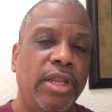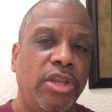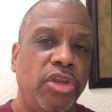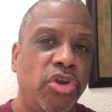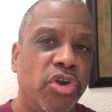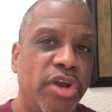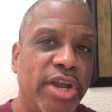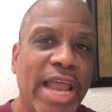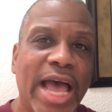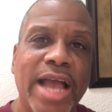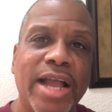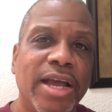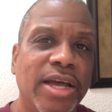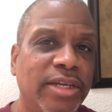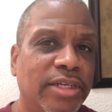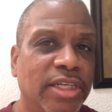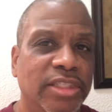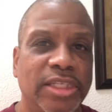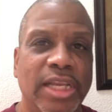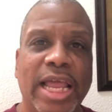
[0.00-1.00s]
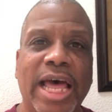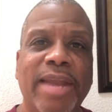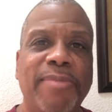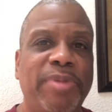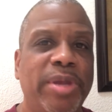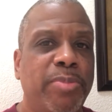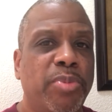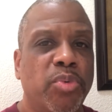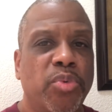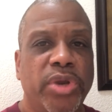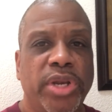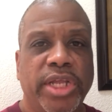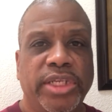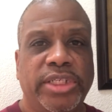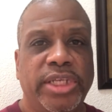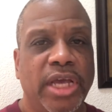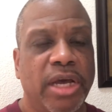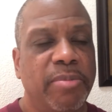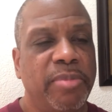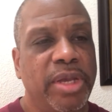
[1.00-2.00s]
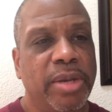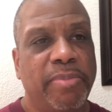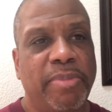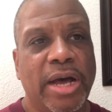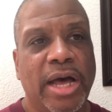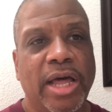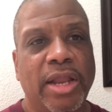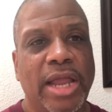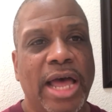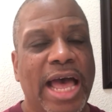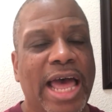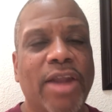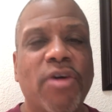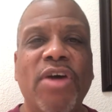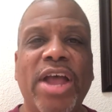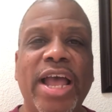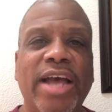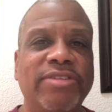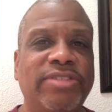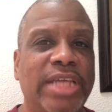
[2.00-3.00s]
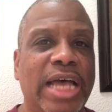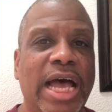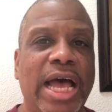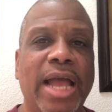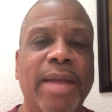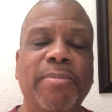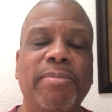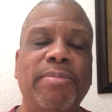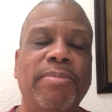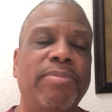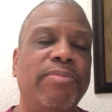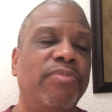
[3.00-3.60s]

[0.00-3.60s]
You're not gonna, because a lot of people, when they tell me about, I don't have time,